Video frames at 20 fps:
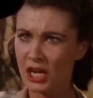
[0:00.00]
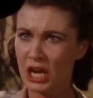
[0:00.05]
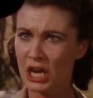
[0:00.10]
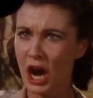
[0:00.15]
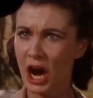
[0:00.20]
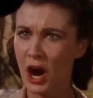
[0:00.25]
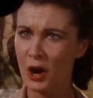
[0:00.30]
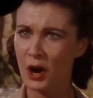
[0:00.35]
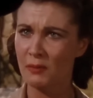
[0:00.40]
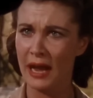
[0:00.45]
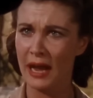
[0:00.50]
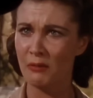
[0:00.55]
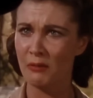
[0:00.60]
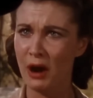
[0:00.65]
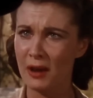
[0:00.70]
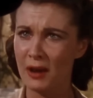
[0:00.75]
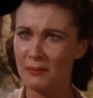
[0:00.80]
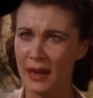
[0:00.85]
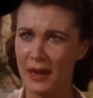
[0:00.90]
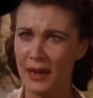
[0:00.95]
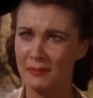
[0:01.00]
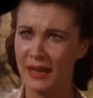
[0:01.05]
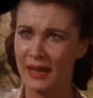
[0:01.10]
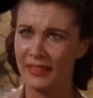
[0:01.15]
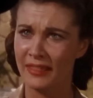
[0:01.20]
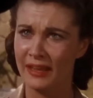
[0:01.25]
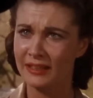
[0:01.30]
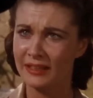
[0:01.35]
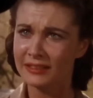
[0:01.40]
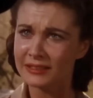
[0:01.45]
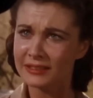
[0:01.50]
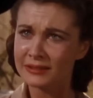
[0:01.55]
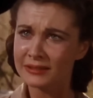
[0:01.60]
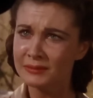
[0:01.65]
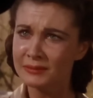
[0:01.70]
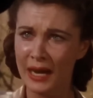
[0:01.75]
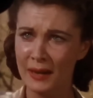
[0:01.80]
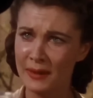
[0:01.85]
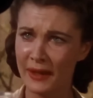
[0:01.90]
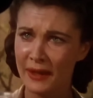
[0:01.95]
Other men Lee was linked
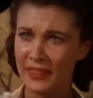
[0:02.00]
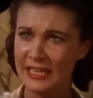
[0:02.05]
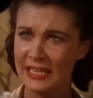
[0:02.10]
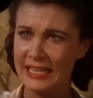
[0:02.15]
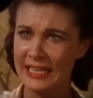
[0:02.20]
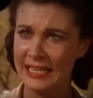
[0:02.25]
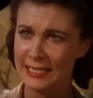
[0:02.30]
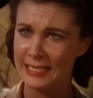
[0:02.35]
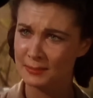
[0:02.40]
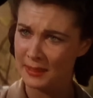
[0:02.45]
to included